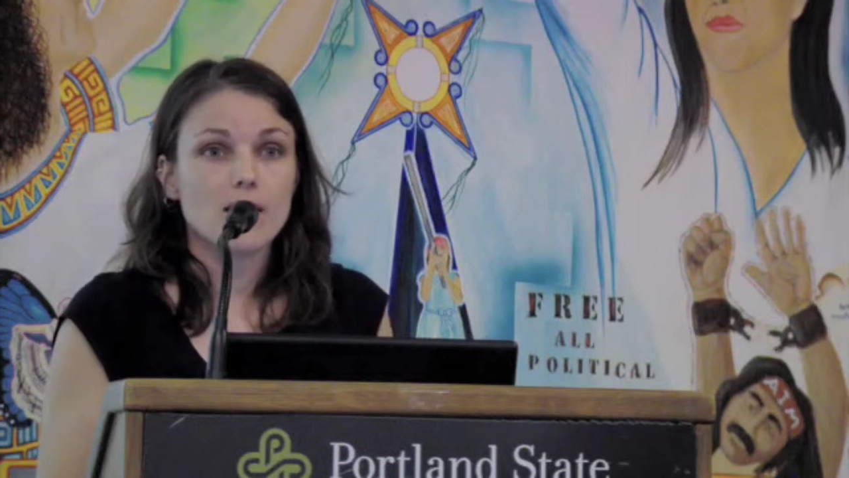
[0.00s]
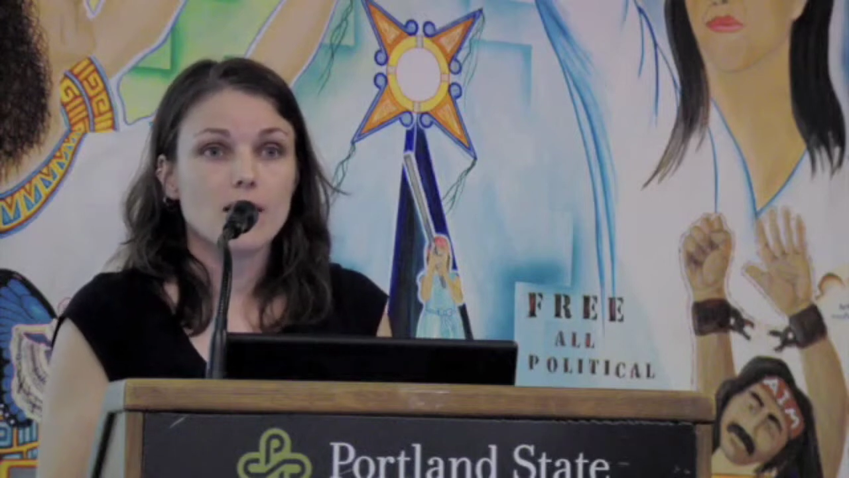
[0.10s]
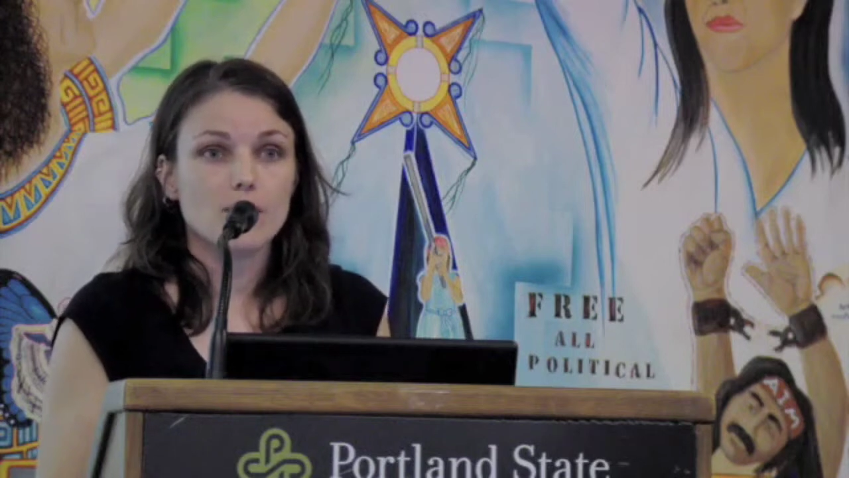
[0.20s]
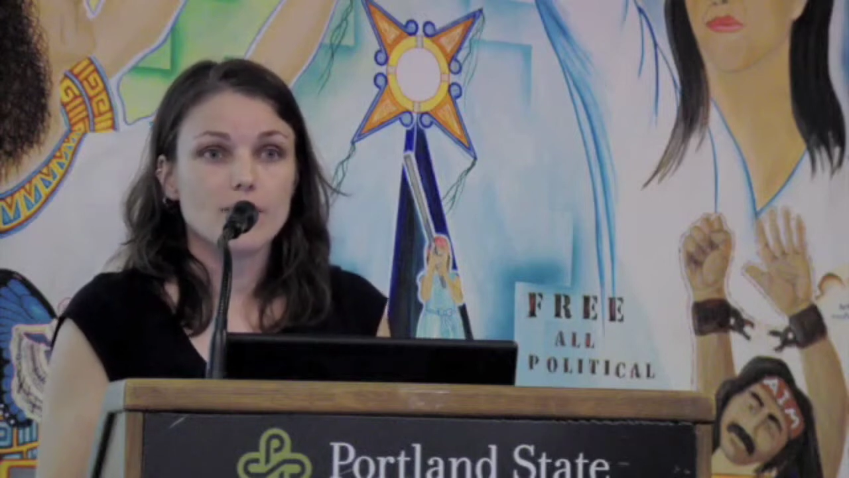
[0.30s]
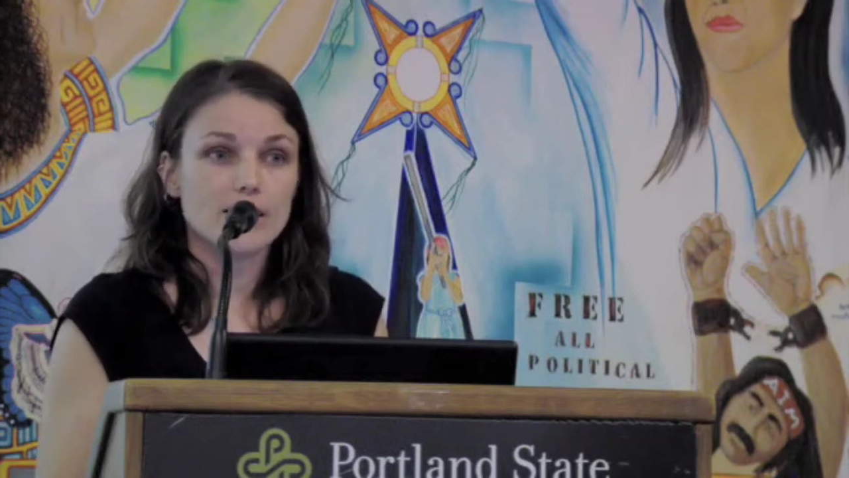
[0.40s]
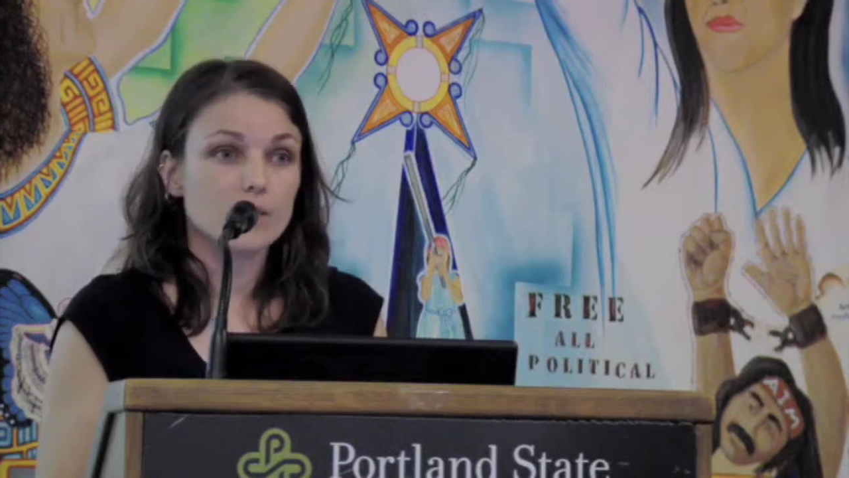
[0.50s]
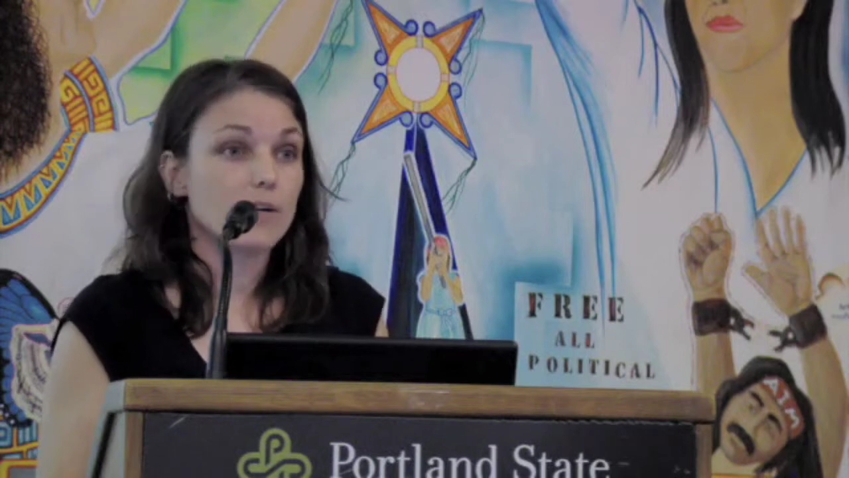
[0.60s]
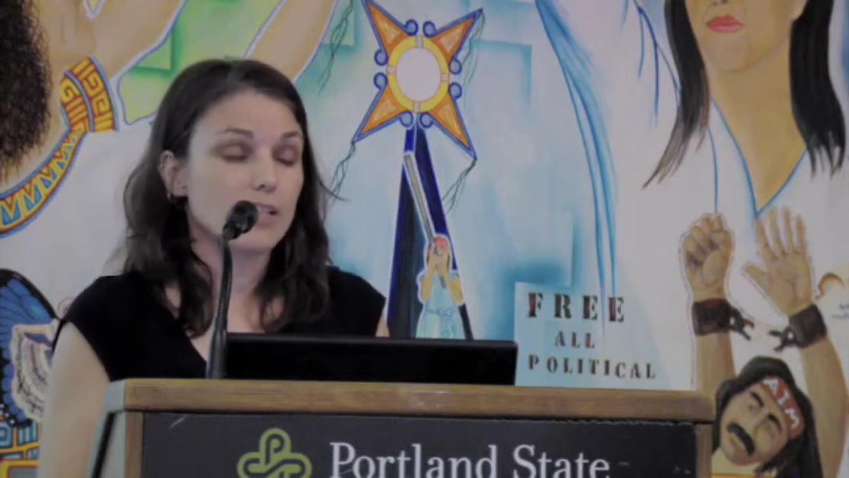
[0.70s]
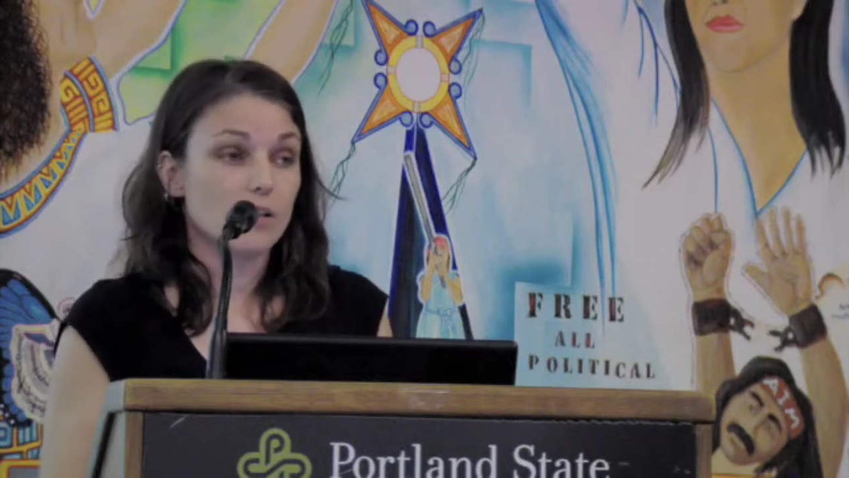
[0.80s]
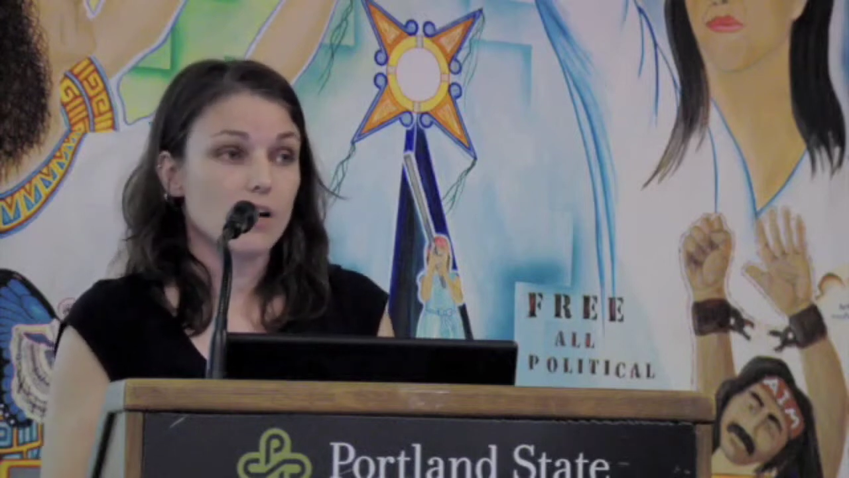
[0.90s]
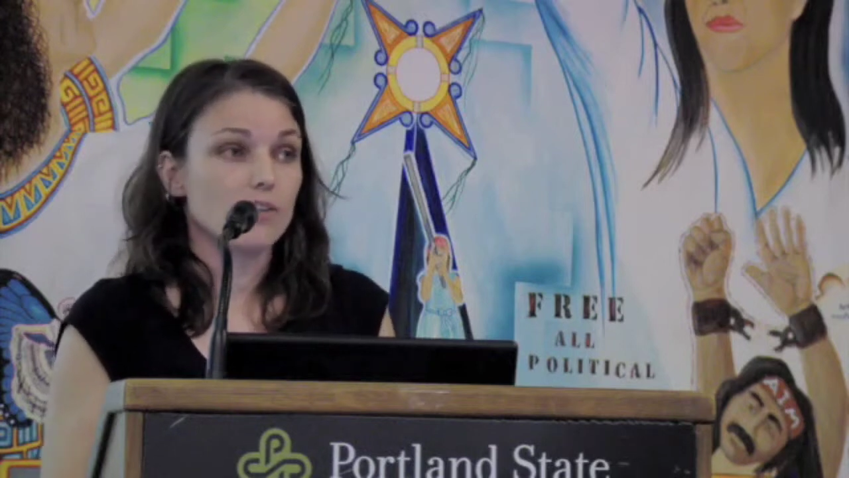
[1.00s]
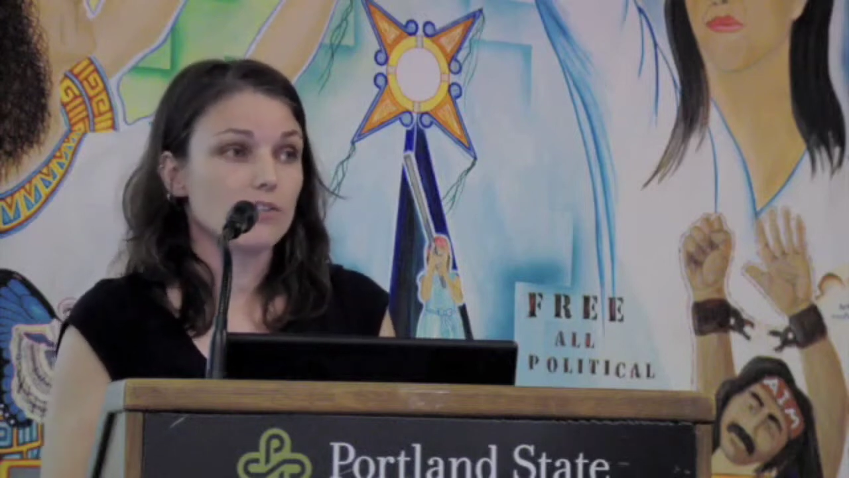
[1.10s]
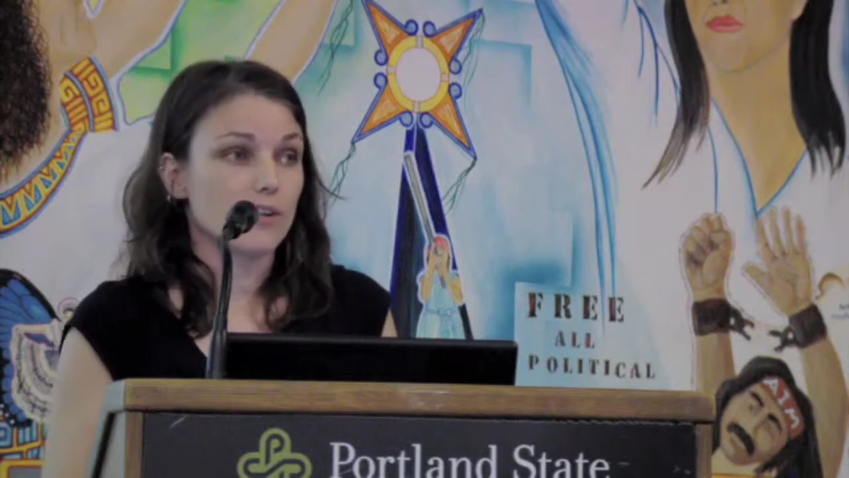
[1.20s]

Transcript: I guess by the law those